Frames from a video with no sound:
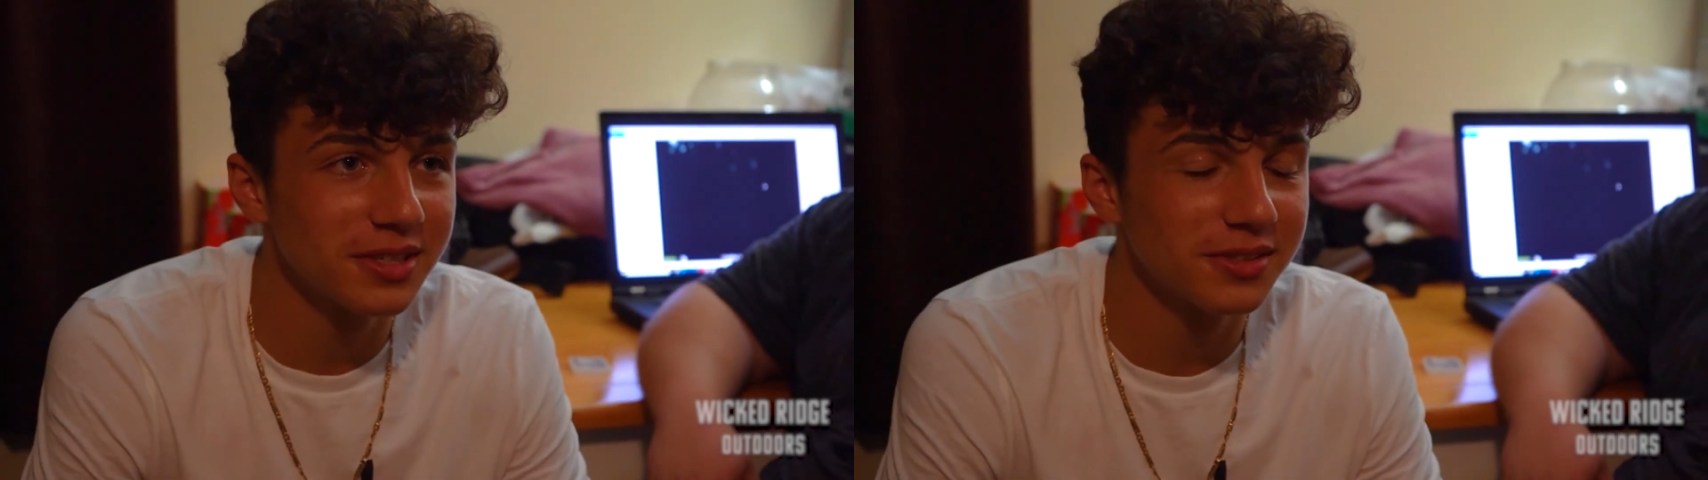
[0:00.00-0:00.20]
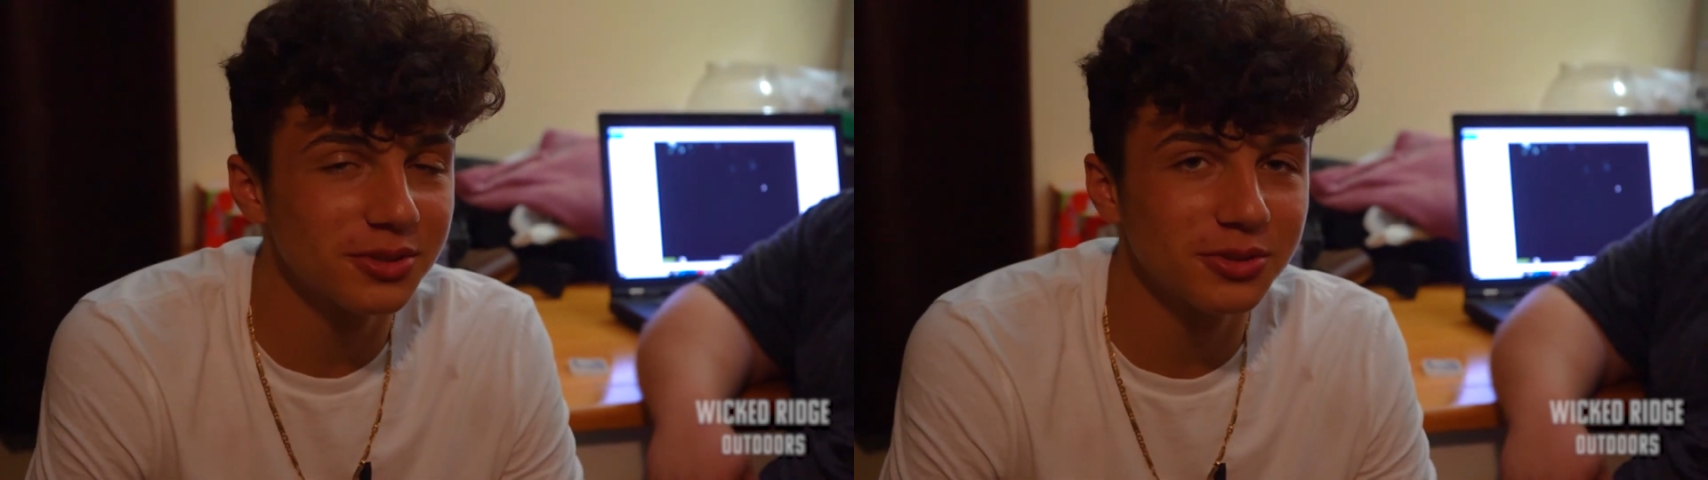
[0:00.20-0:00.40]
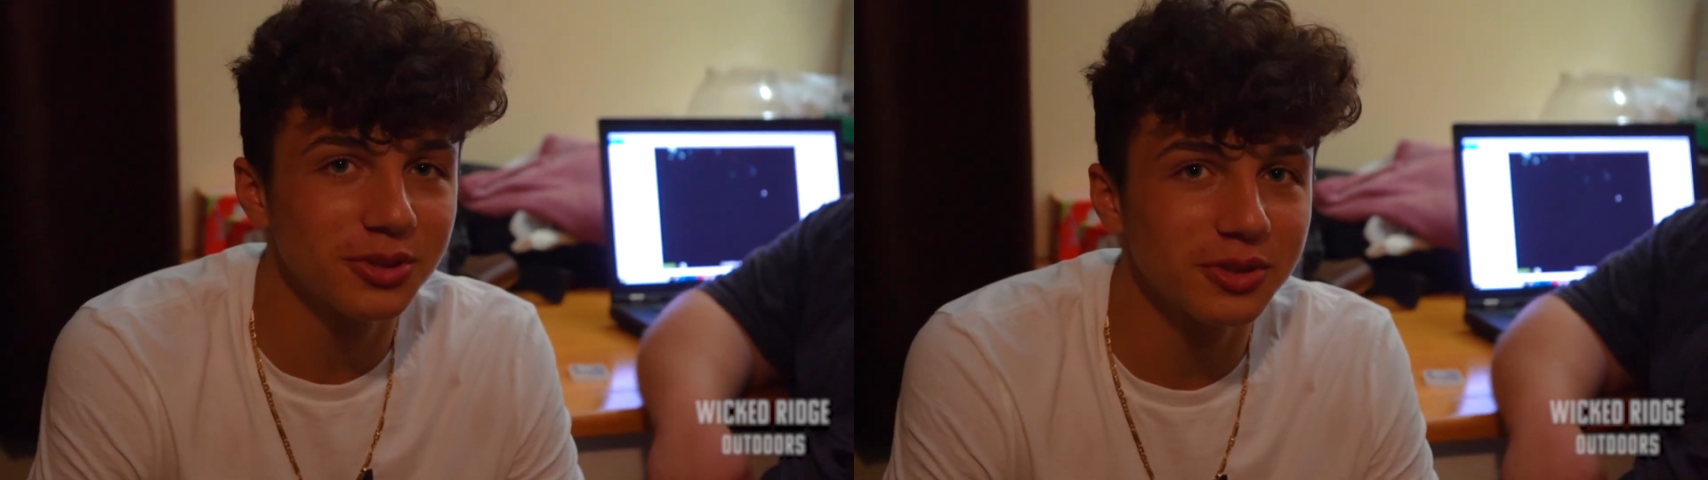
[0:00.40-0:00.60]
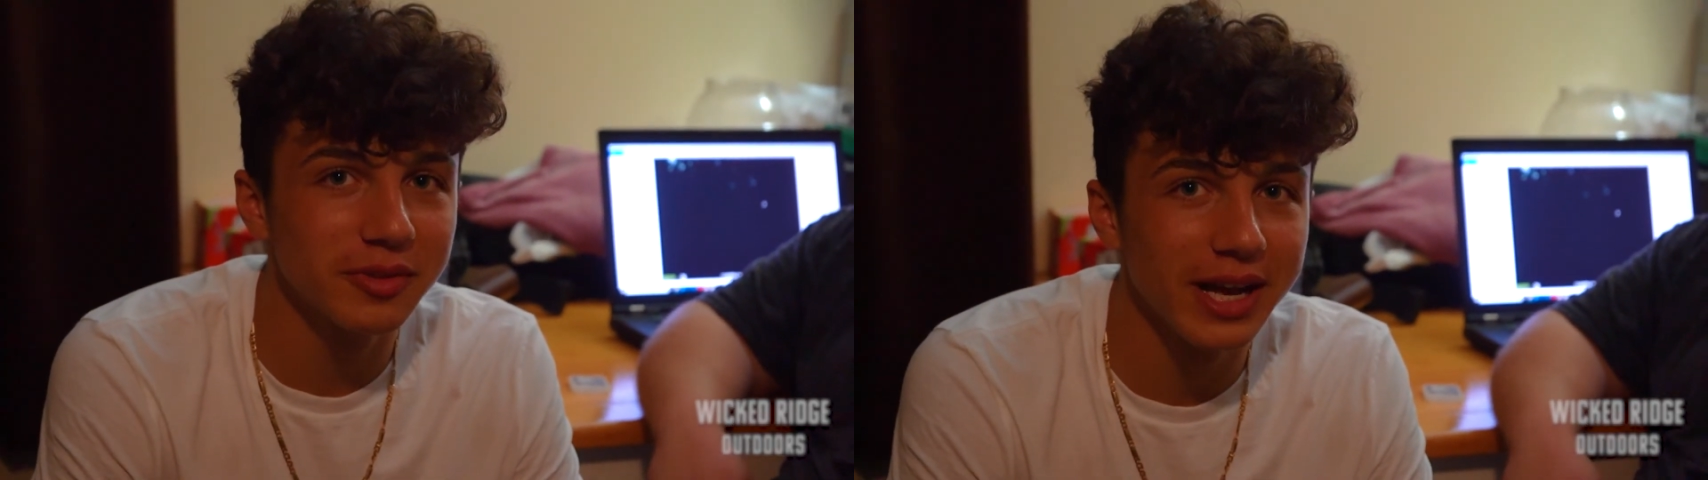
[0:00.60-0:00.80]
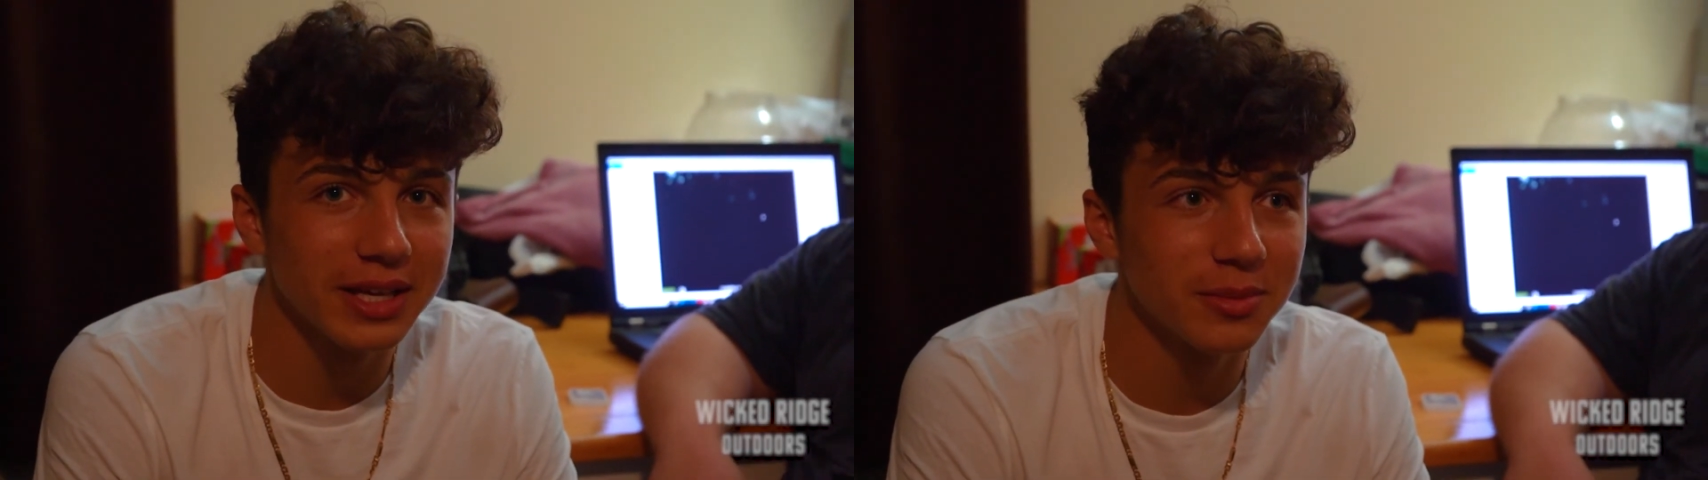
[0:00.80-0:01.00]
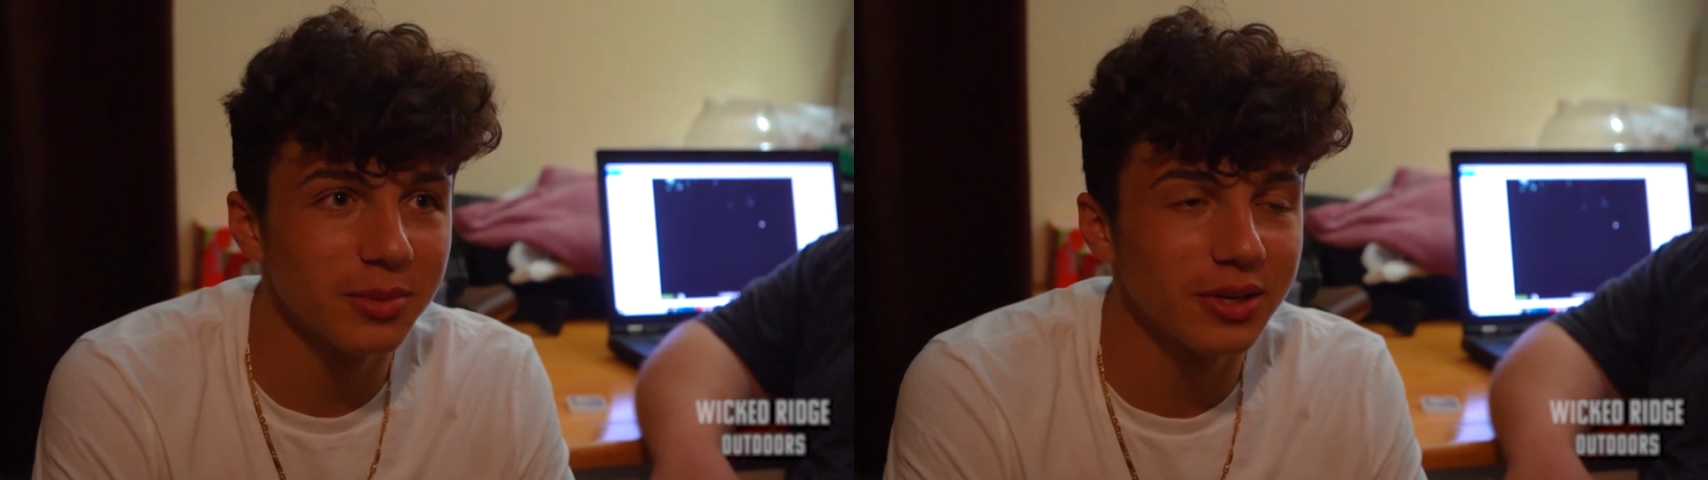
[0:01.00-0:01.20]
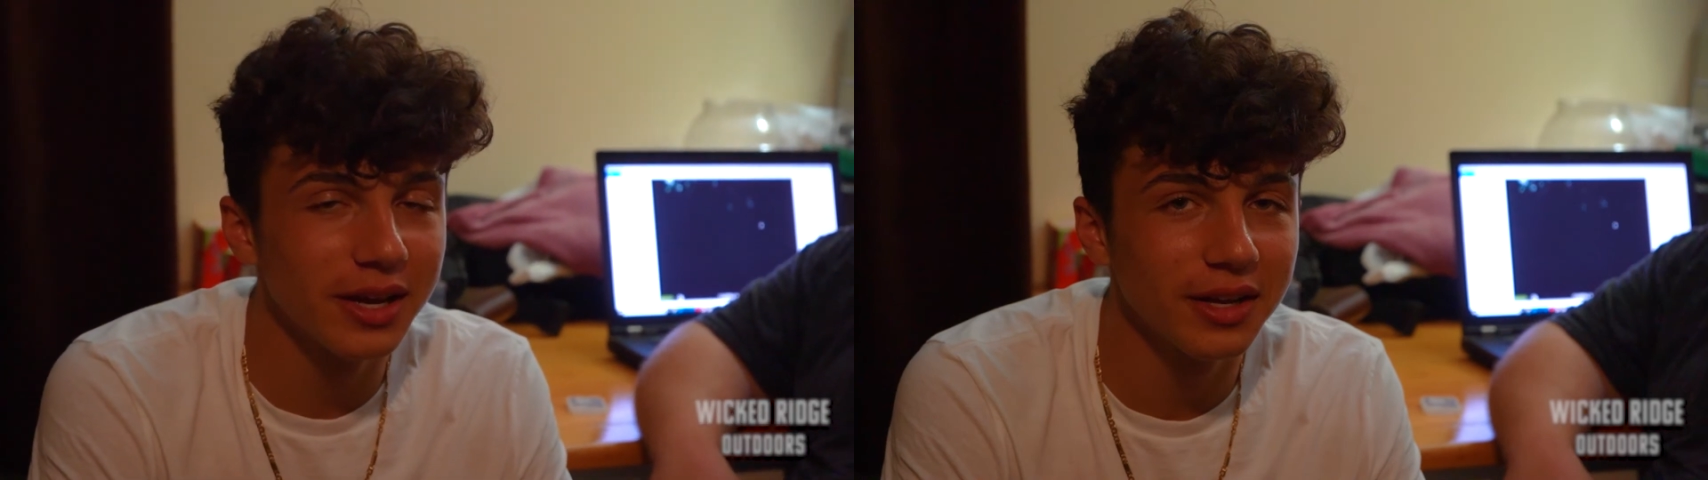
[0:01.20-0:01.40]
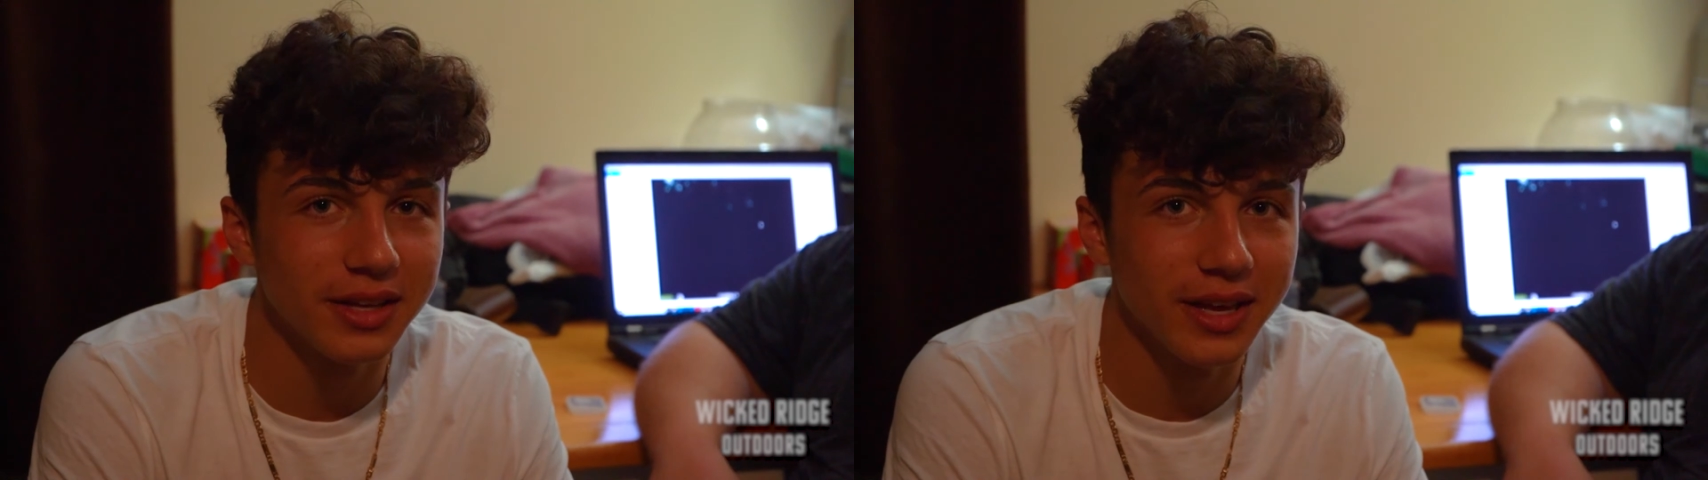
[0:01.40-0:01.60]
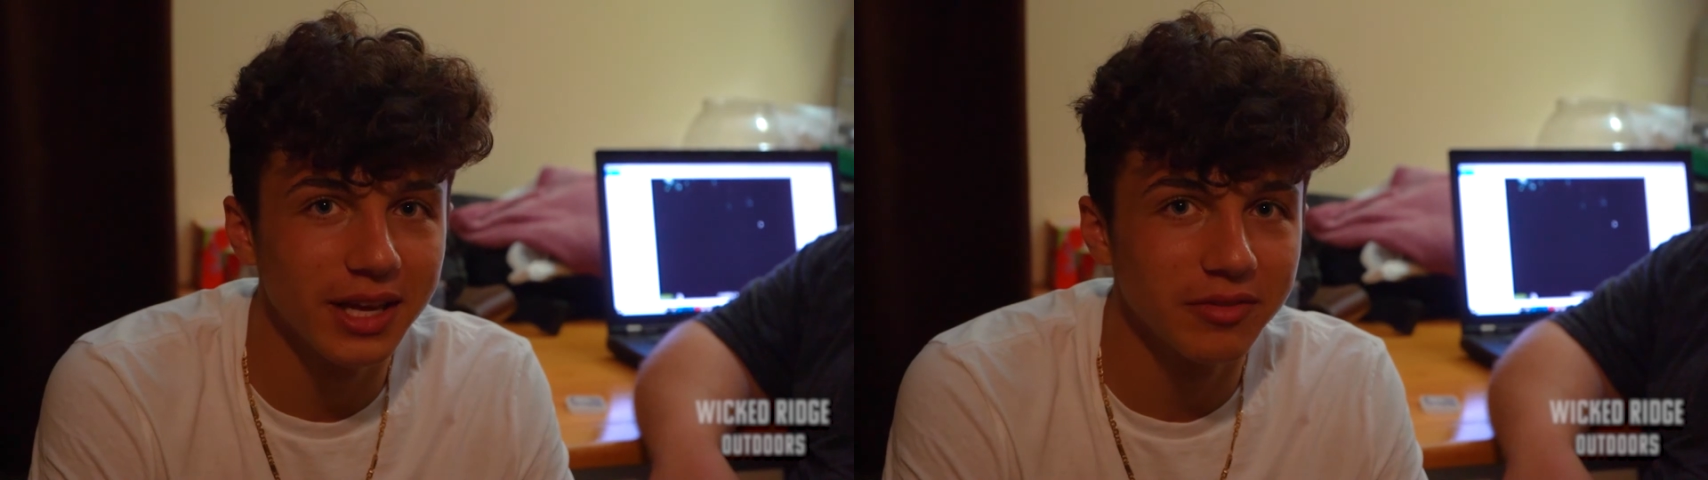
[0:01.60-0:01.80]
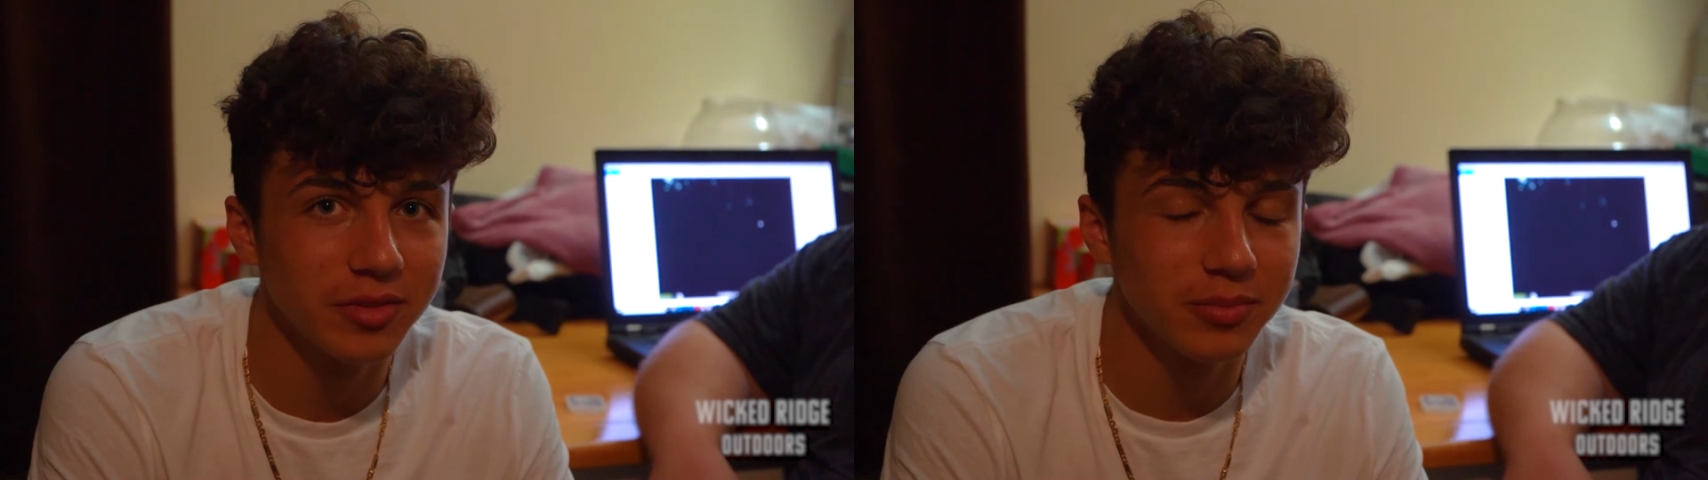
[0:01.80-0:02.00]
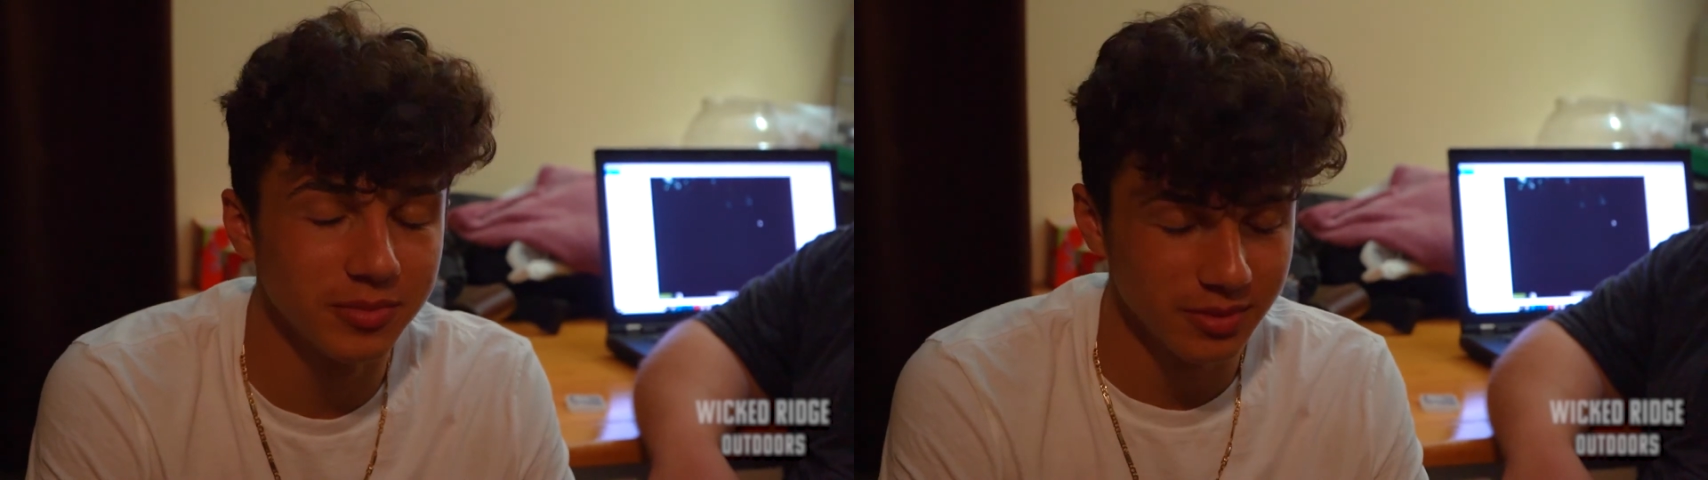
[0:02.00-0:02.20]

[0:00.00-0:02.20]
It's a little nerve-wracking, but I got the hang of it